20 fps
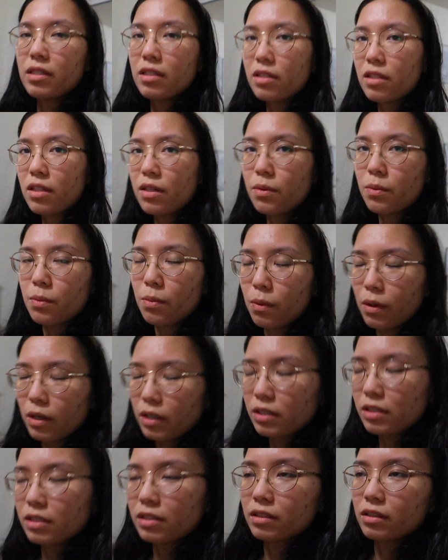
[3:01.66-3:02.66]
is the
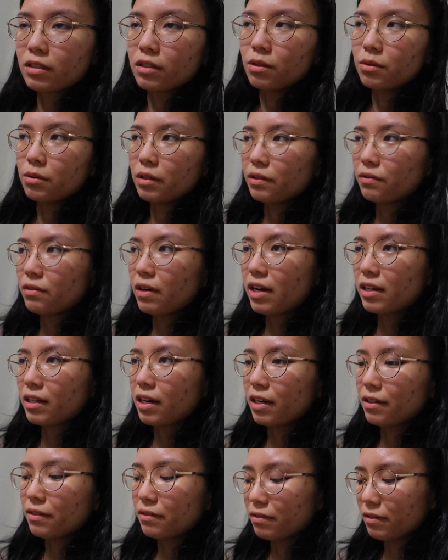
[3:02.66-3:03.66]
worst clothing rack
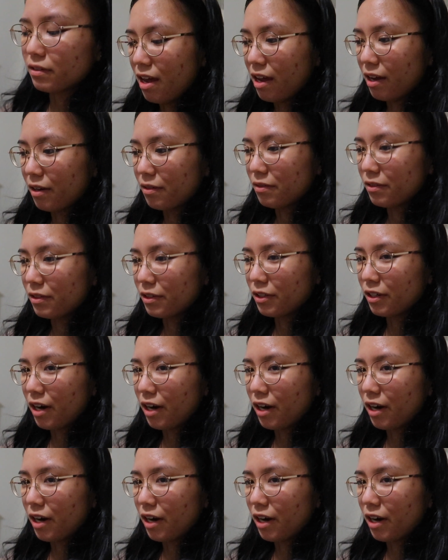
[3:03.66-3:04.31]
I've ever